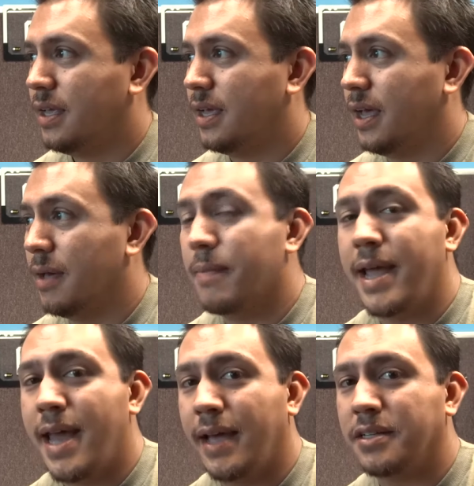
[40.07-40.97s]
Uh, my
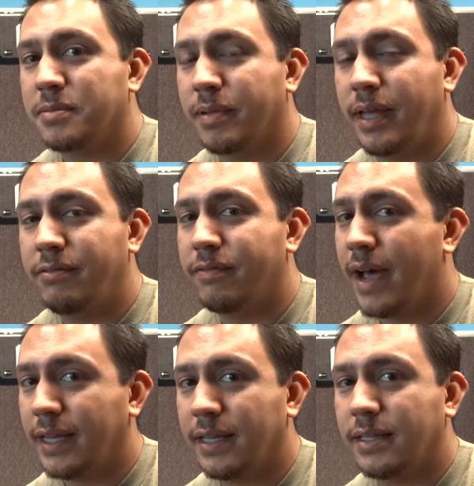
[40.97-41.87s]
Niners play the
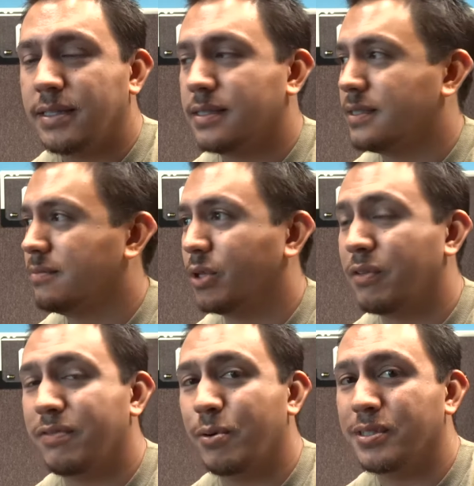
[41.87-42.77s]
Vikings.
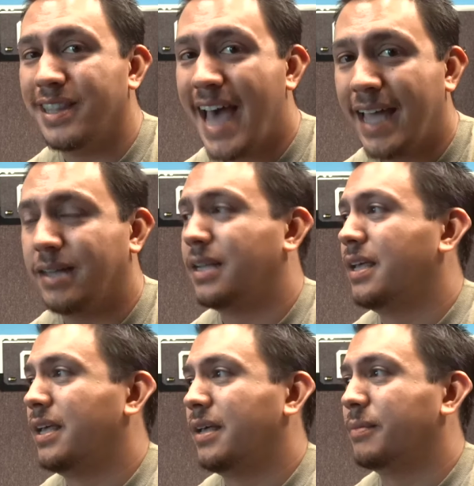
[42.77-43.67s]
Looking forward to that.
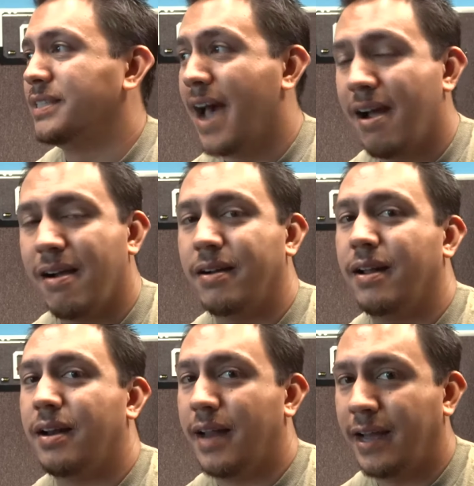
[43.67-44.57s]
A diehard
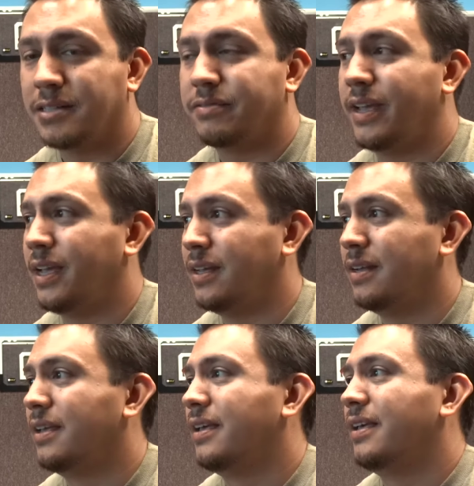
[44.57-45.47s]
Niners fan,
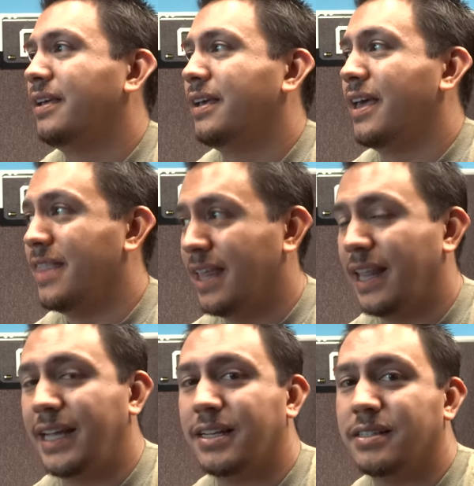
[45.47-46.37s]
and then
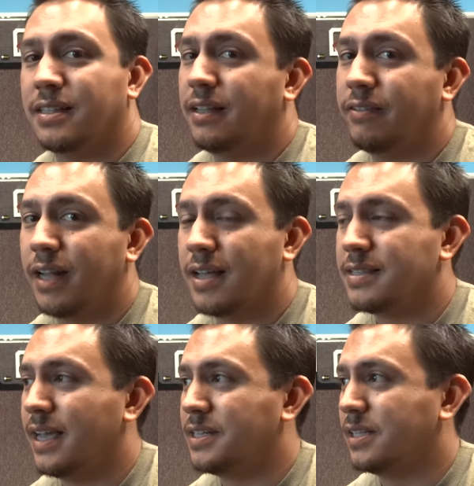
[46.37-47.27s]
Lakers. I live in Los
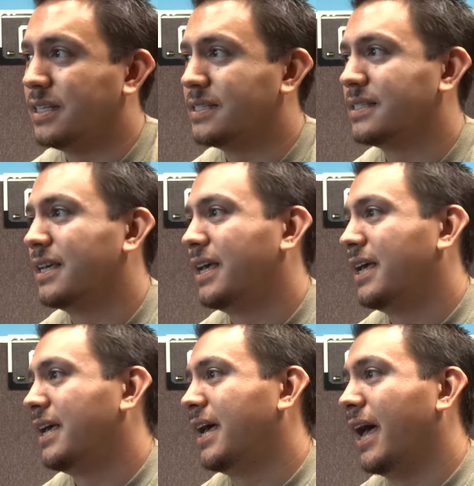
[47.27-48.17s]
Angeles,
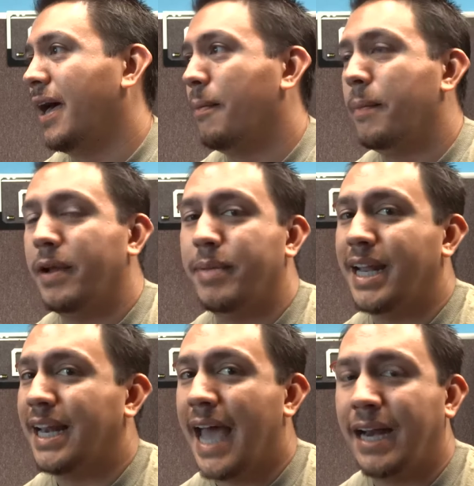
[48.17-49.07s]
uh, but I've been
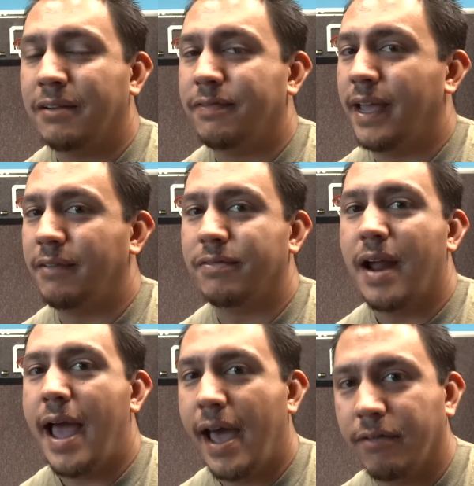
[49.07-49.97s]
a Niner fan
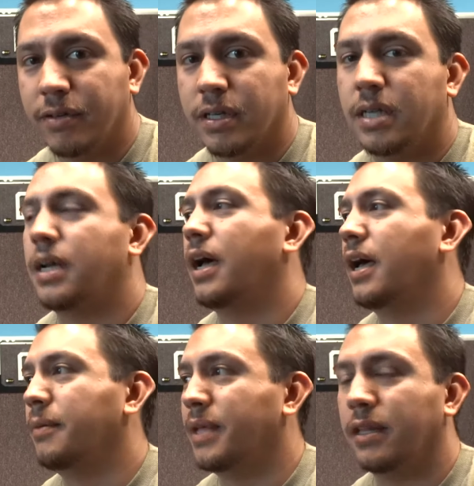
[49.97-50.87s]
forever,
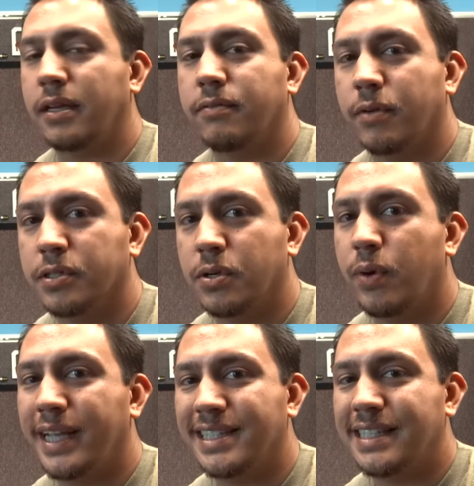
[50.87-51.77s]
um, and looking forward to a
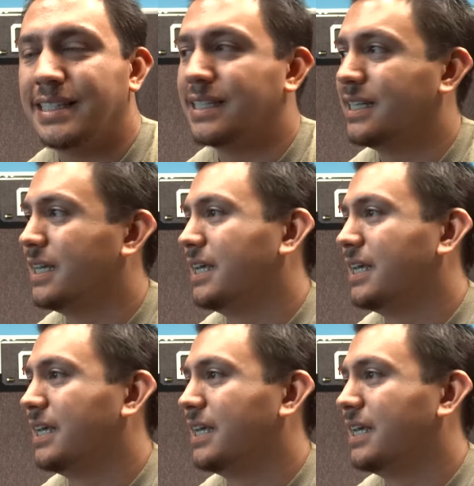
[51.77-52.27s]
great season.